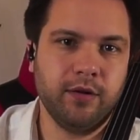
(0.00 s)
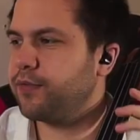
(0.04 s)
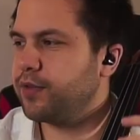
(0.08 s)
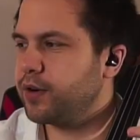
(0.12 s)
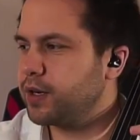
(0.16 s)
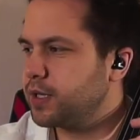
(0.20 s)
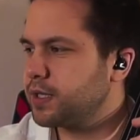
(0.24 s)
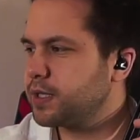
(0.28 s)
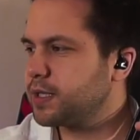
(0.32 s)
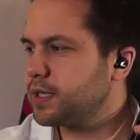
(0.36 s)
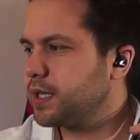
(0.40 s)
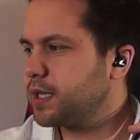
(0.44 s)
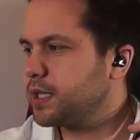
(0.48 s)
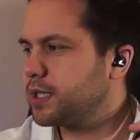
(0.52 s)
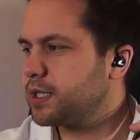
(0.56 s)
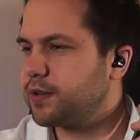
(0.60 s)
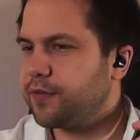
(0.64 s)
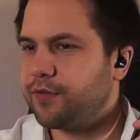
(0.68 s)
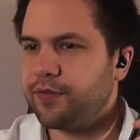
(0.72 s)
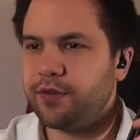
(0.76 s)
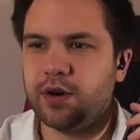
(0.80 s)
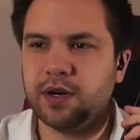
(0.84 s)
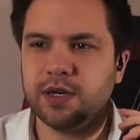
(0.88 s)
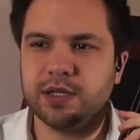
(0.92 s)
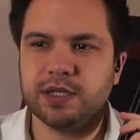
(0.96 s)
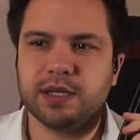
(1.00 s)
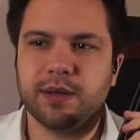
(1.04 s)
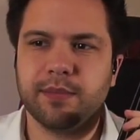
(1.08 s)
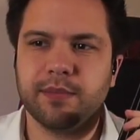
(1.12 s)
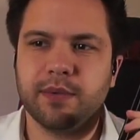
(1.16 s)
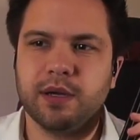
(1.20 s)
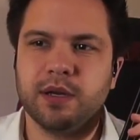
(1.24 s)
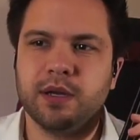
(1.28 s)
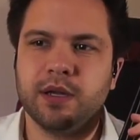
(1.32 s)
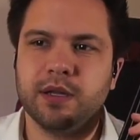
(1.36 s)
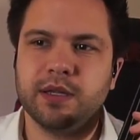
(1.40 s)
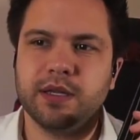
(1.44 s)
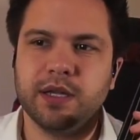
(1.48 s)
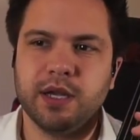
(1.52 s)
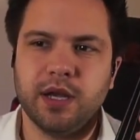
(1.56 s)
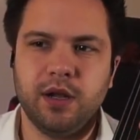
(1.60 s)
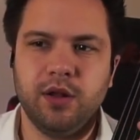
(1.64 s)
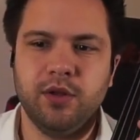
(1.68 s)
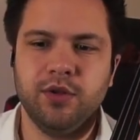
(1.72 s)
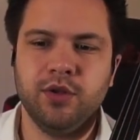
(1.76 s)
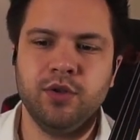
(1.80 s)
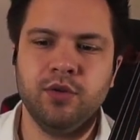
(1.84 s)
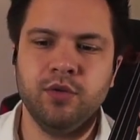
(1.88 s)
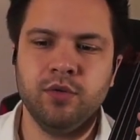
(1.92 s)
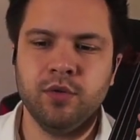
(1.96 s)
First things first, I'm gonna
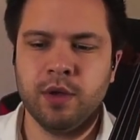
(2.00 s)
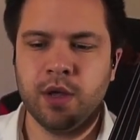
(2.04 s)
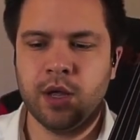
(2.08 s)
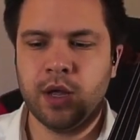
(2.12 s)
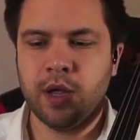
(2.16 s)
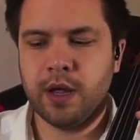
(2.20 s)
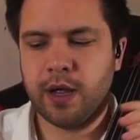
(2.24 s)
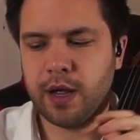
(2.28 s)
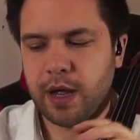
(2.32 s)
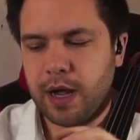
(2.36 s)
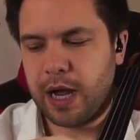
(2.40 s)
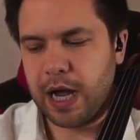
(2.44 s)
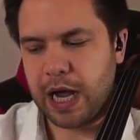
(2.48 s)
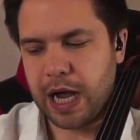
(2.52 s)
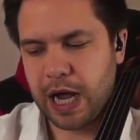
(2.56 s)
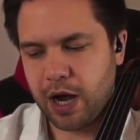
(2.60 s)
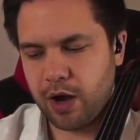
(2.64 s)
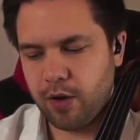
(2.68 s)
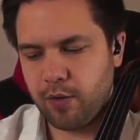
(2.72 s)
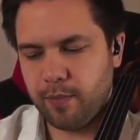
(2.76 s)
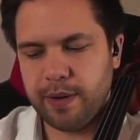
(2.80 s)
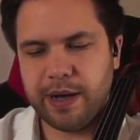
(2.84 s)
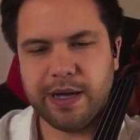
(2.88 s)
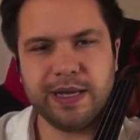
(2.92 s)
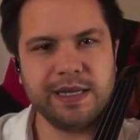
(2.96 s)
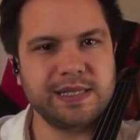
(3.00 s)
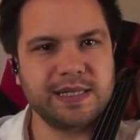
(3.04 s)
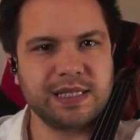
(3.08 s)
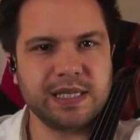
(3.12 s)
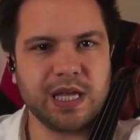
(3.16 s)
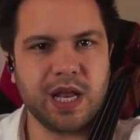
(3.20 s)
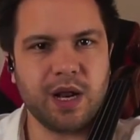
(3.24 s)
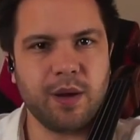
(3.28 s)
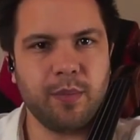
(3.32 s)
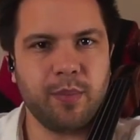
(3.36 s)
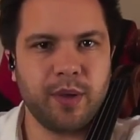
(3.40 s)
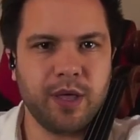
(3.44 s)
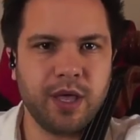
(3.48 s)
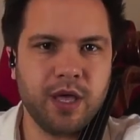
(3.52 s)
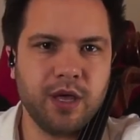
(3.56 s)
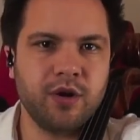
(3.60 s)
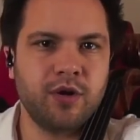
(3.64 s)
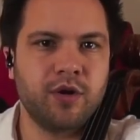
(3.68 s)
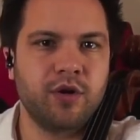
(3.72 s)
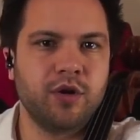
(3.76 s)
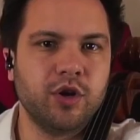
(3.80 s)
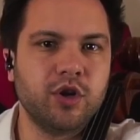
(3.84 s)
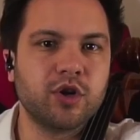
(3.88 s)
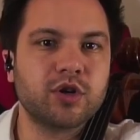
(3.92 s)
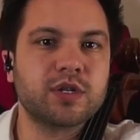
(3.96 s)
tell you how my setup
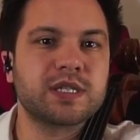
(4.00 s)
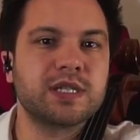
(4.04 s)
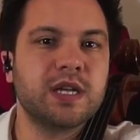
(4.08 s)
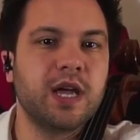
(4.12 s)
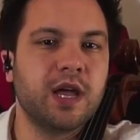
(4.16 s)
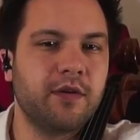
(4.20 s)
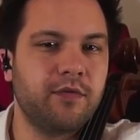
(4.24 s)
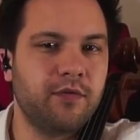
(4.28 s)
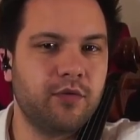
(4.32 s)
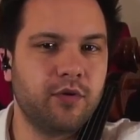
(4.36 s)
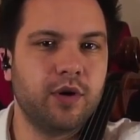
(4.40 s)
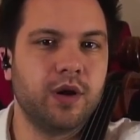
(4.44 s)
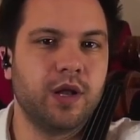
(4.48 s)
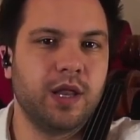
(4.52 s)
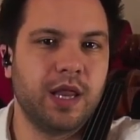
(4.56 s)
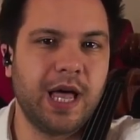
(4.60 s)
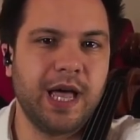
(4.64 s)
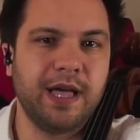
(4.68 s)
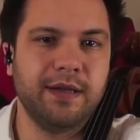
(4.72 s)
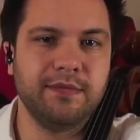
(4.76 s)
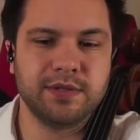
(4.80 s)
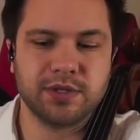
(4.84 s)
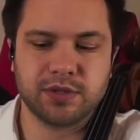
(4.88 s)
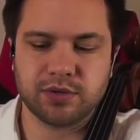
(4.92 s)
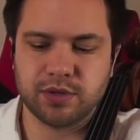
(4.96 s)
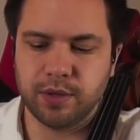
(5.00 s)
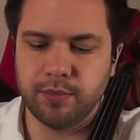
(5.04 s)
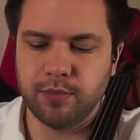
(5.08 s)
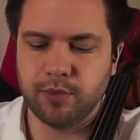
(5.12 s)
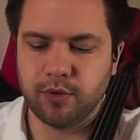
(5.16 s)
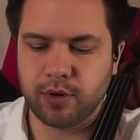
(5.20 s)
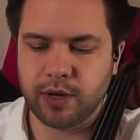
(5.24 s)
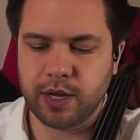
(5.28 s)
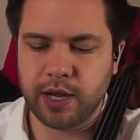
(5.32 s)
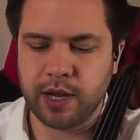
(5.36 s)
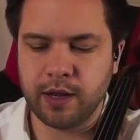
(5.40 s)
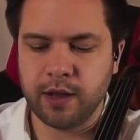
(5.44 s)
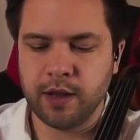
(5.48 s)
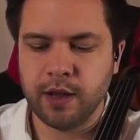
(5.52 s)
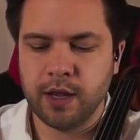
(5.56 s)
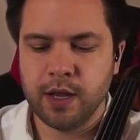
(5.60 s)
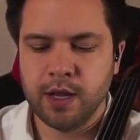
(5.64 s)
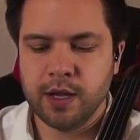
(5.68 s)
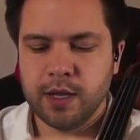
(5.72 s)
here looks like for the live stream, okay?